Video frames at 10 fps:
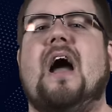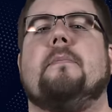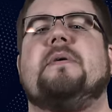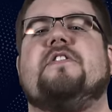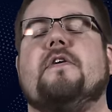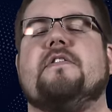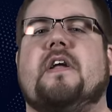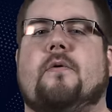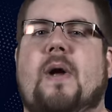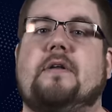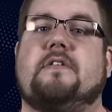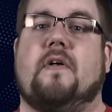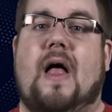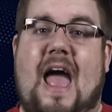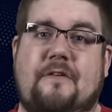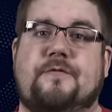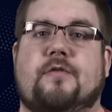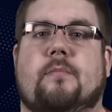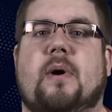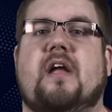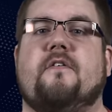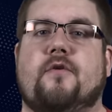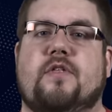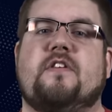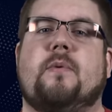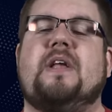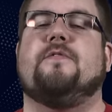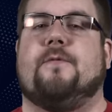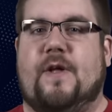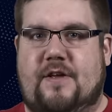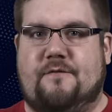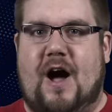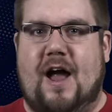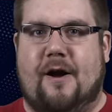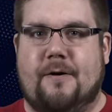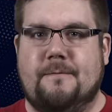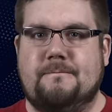Now, be sure to stick around until after the break for this week's Friendly Fire.